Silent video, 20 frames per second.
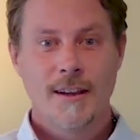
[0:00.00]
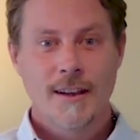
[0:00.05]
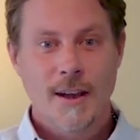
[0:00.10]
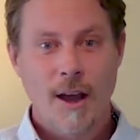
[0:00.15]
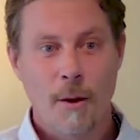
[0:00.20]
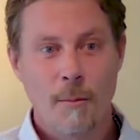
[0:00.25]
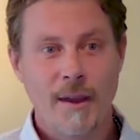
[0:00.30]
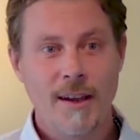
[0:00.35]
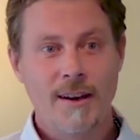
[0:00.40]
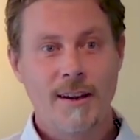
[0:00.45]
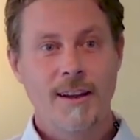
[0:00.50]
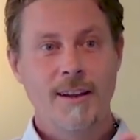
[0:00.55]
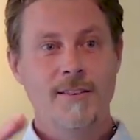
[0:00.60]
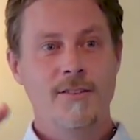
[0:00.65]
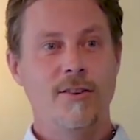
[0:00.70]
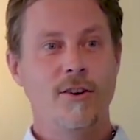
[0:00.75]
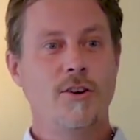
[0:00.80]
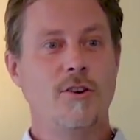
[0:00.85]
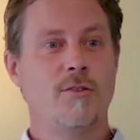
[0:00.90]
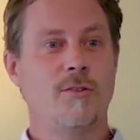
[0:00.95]
coming
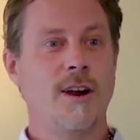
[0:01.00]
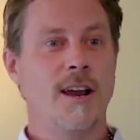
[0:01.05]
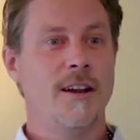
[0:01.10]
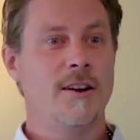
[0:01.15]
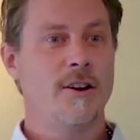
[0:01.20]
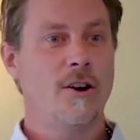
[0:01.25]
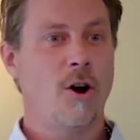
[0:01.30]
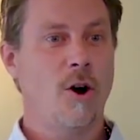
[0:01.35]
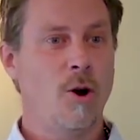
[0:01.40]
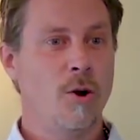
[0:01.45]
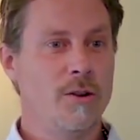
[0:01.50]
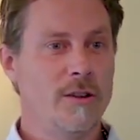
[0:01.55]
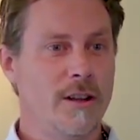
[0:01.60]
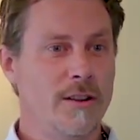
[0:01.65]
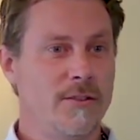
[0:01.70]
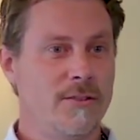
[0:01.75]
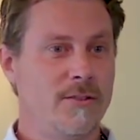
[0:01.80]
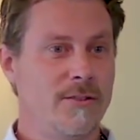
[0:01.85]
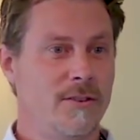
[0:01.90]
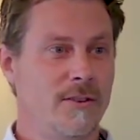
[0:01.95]
into greater
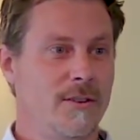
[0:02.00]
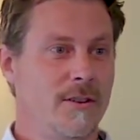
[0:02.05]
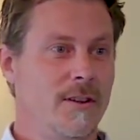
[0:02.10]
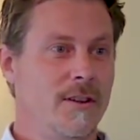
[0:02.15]
wholeness,